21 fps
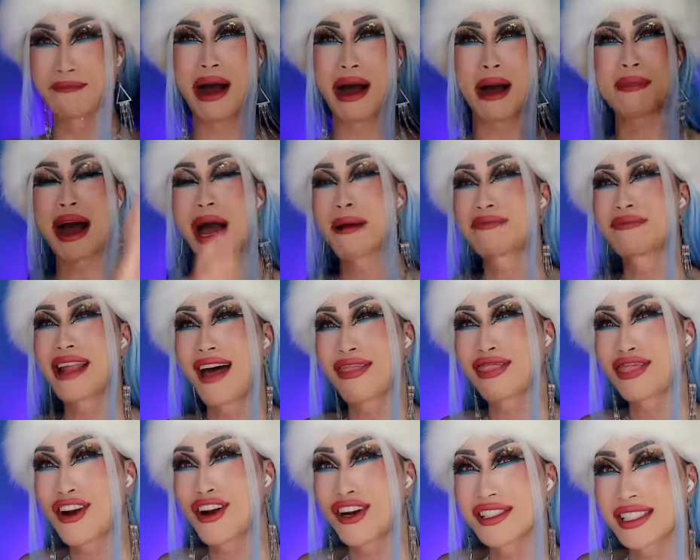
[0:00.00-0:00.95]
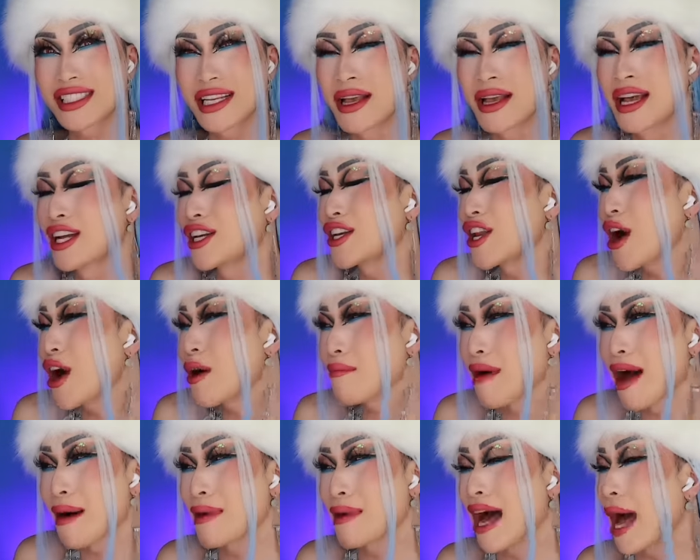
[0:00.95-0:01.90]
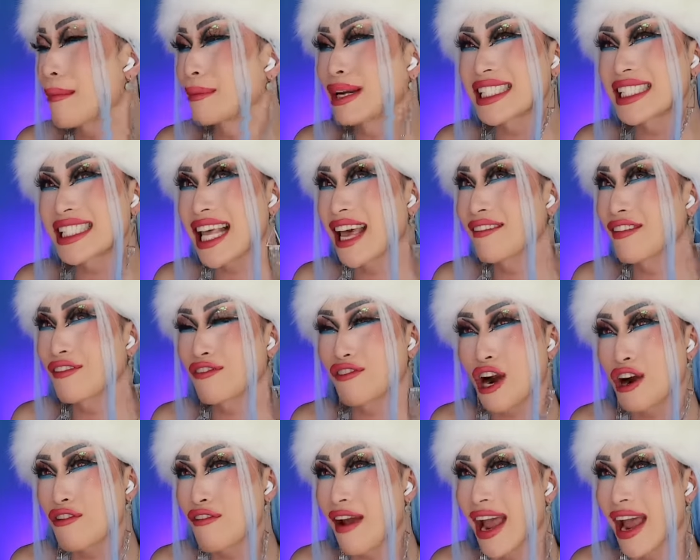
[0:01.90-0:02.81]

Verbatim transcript: Mama, I'm not thirsty. No, Mama, I'm gonna save it for a